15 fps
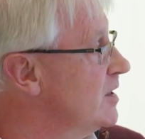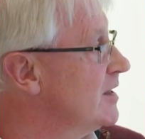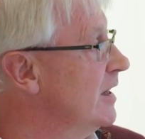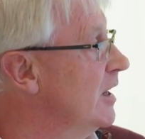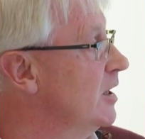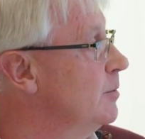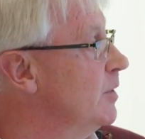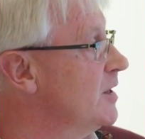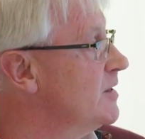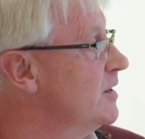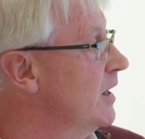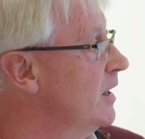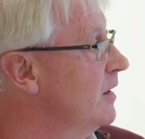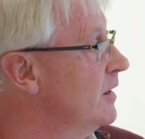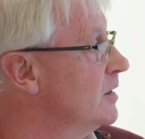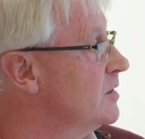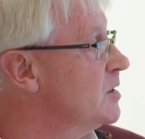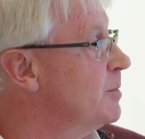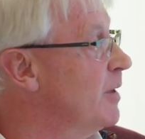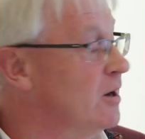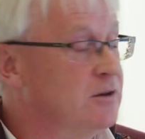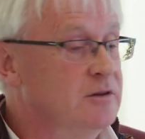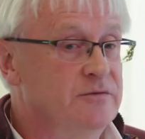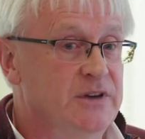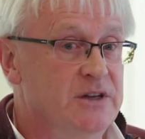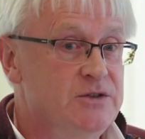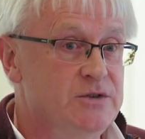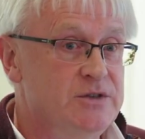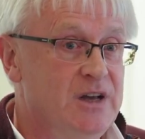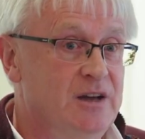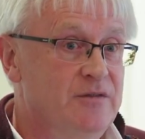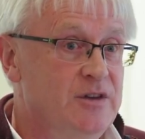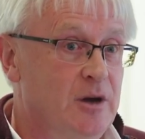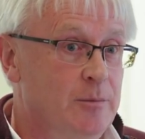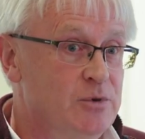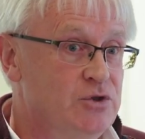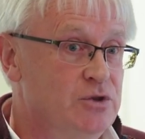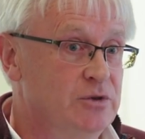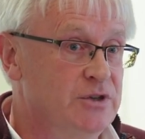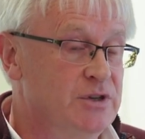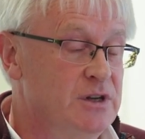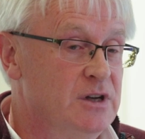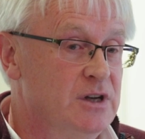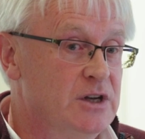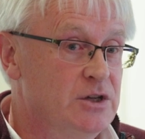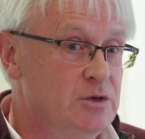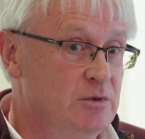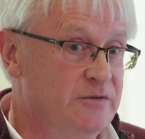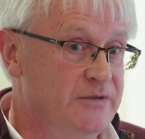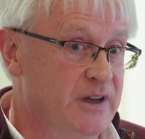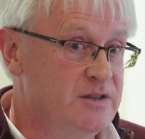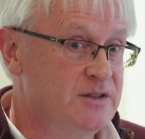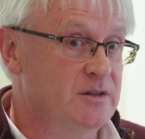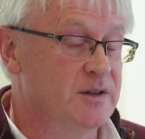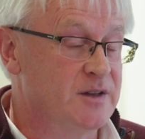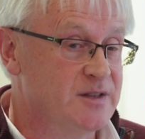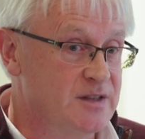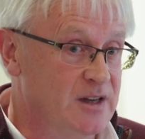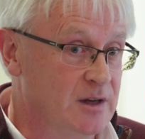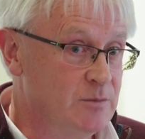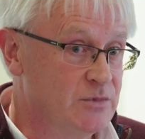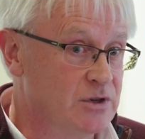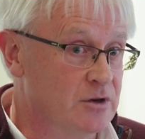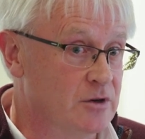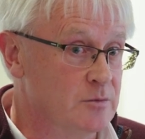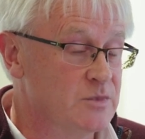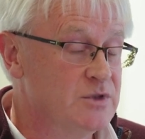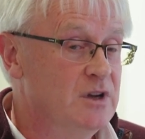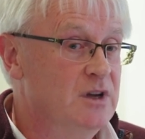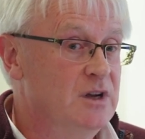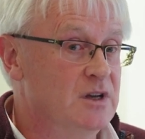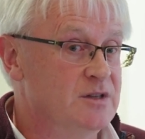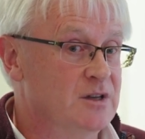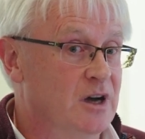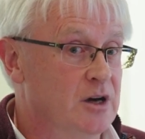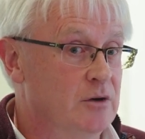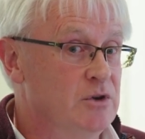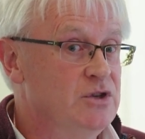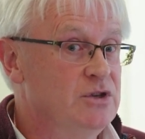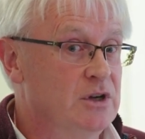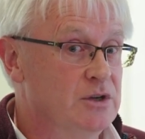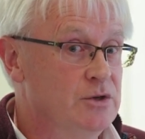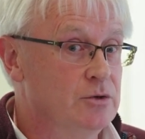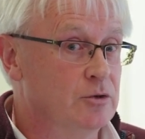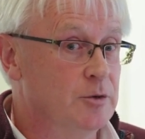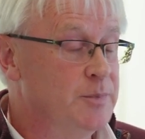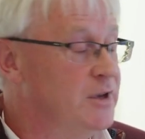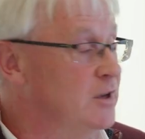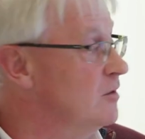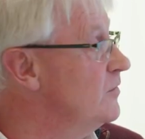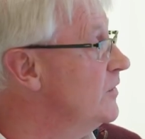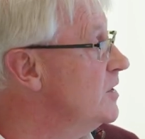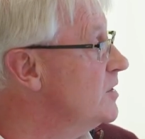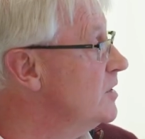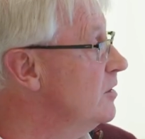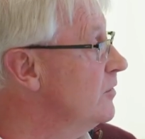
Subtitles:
slide by saying that Spark investors have the opportunity to invest on the same terms as Irish and European VC